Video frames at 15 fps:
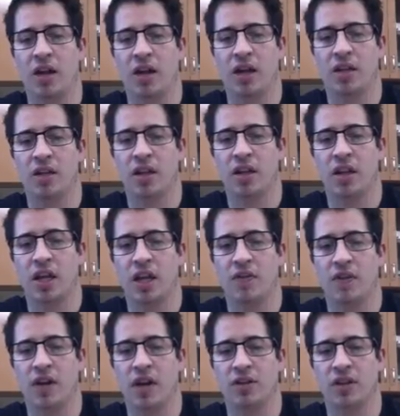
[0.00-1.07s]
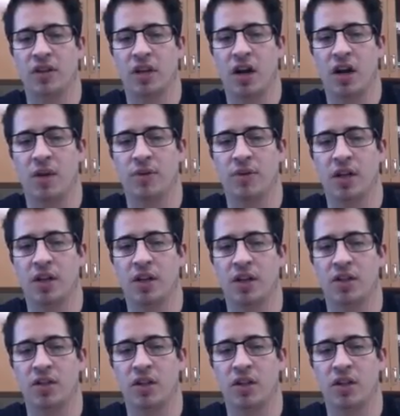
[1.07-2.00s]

like to think of it as like an object that's